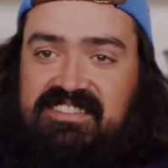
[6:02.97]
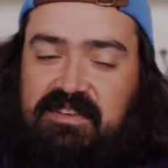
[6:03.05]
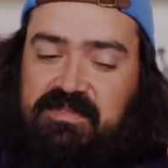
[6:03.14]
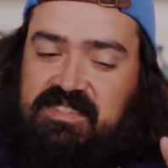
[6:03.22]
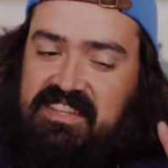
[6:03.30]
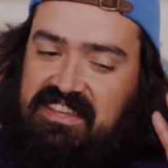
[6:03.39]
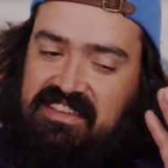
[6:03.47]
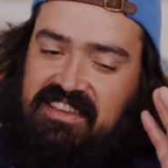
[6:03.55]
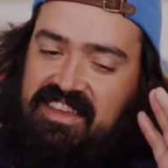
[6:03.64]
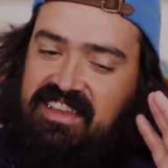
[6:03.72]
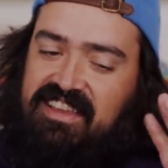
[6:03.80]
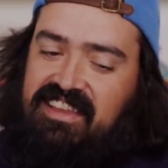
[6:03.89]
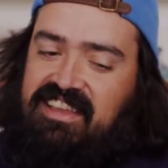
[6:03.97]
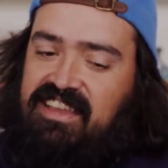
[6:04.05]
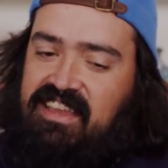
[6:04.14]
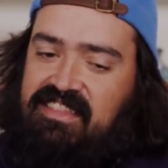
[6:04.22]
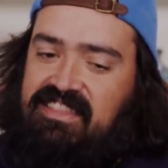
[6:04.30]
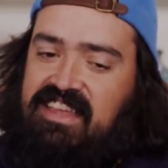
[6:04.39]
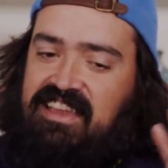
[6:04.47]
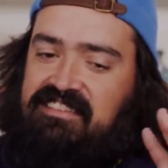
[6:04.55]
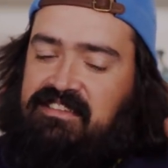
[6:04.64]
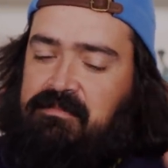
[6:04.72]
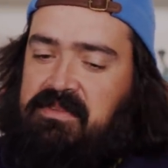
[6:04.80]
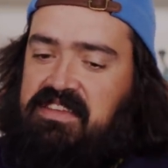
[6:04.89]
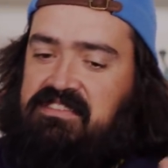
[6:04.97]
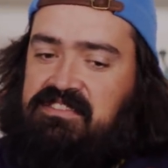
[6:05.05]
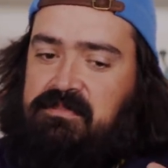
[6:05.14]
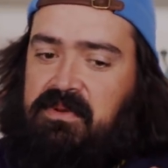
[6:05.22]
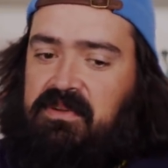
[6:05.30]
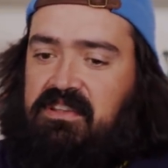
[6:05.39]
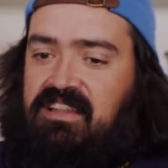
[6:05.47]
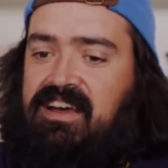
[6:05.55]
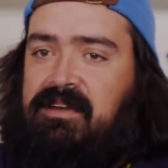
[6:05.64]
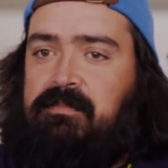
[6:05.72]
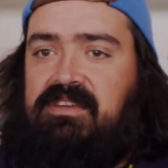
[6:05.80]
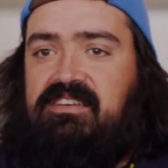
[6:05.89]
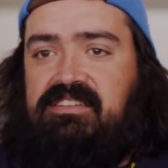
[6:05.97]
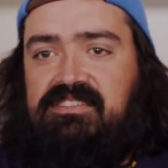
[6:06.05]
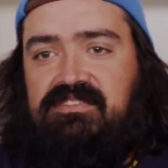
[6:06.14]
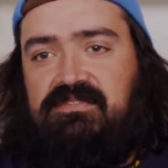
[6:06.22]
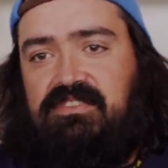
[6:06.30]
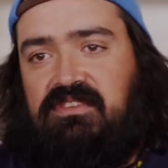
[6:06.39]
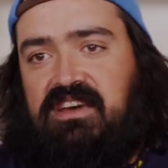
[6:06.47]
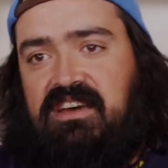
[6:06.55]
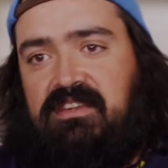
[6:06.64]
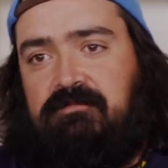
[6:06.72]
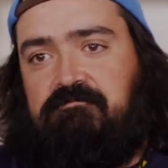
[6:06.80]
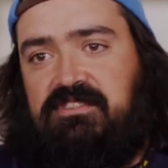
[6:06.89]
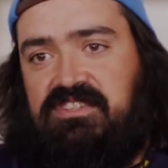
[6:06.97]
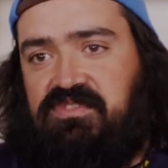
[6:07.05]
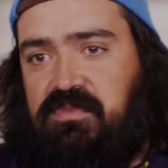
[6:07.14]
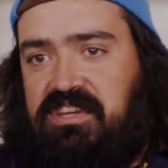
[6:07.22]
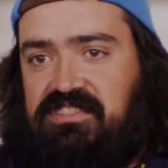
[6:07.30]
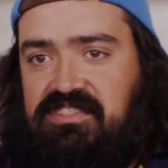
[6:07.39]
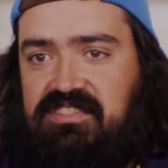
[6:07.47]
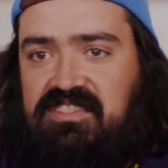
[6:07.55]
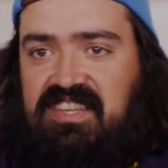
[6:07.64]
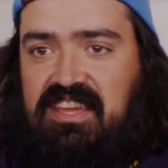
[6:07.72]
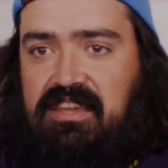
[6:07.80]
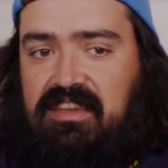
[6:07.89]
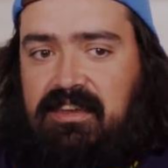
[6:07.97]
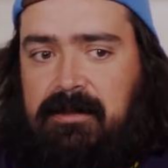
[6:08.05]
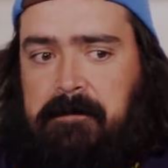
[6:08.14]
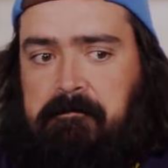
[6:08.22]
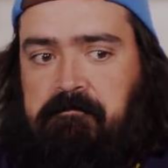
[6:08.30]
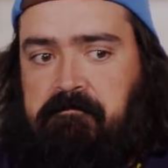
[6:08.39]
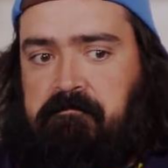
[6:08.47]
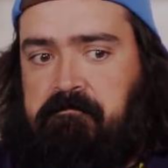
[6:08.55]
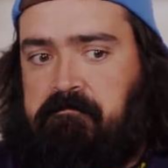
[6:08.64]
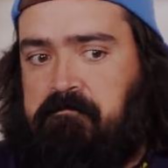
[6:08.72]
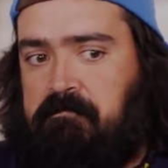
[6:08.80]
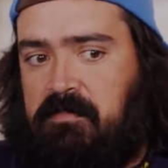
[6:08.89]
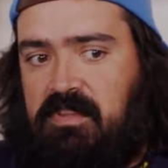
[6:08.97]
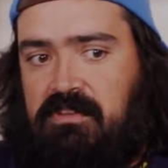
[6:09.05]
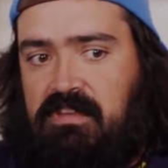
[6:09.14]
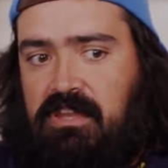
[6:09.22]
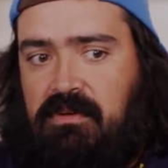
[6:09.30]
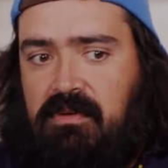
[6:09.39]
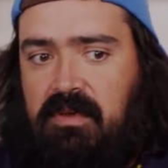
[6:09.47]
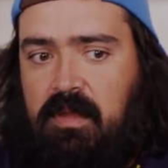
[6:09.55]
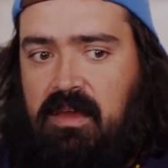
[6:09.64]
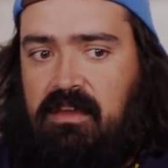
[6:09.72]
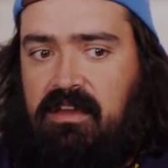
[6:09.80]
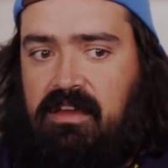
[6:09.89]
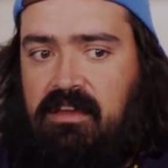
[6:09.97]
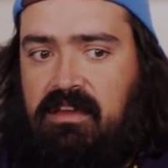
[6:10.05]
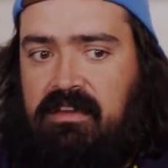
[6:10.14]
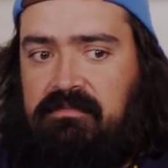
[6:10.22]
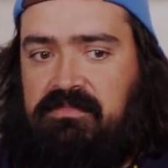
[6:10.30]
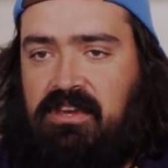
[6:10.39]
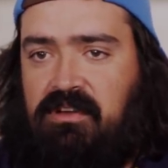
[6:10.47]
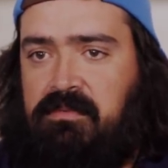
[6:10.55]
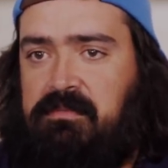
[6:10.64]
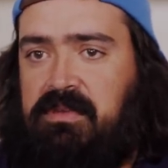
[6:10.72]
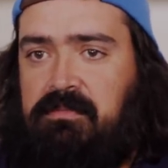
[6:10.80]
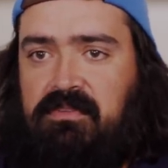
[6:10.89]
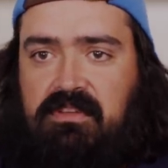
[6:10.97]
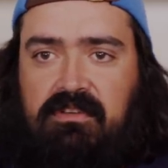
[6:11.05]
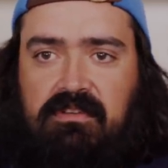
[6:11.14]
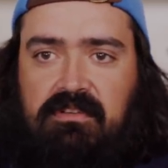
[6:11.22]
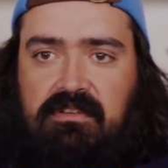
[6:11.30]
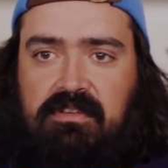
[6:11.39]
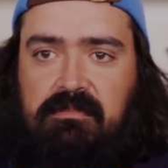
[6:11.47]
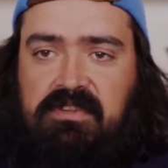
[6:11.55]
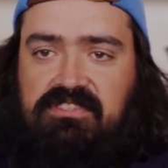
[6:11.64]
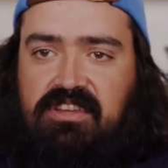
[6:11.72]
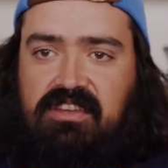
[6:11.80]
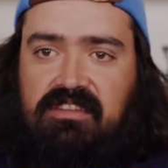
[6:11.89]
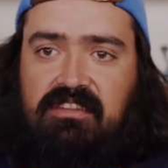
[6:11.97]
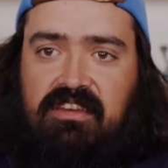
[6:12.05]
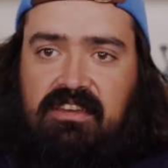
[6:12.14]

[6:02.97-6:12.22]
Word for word: I was like, that to me spoke a lot because you got situations like, um, you know, I, I, I talk with people that are in Michigan,